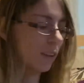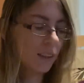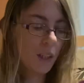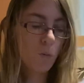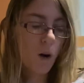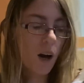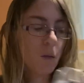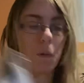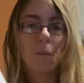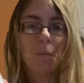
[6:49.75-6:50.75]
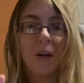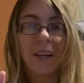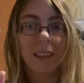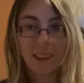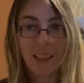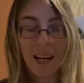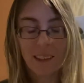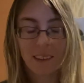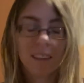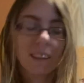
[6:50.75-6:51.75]
the Wild Blueberry
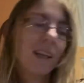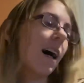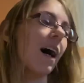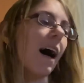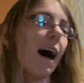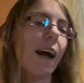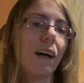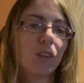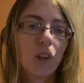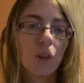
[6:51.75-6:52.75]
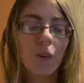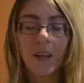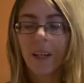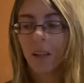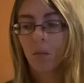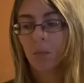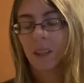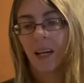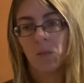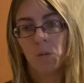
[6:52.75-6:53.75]
sets. I have two creams
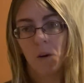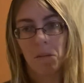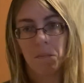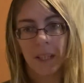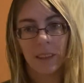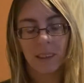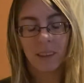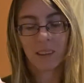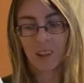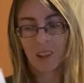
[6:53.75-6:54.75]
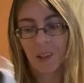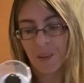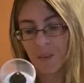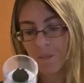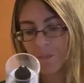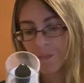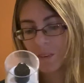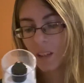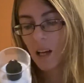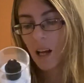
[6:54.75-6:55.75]
and one mist, so
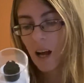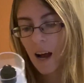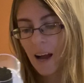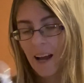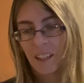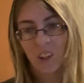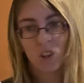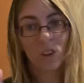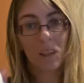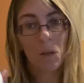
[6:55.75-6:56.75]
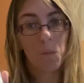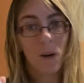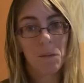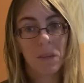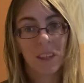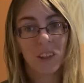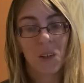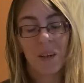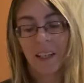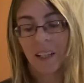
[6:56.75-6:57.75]
I had to use up one mist
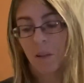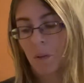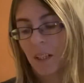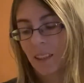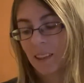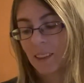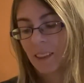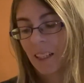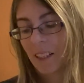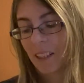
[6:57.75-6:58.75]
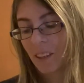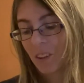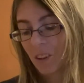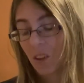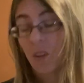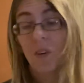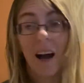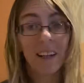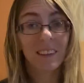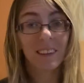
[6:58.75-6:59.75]
already because it
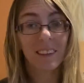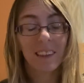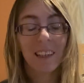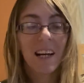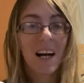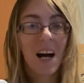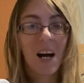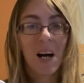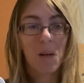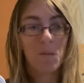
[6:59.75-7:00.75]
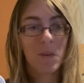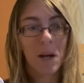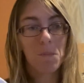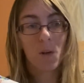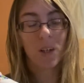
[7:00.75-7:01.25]
cracked um, when I put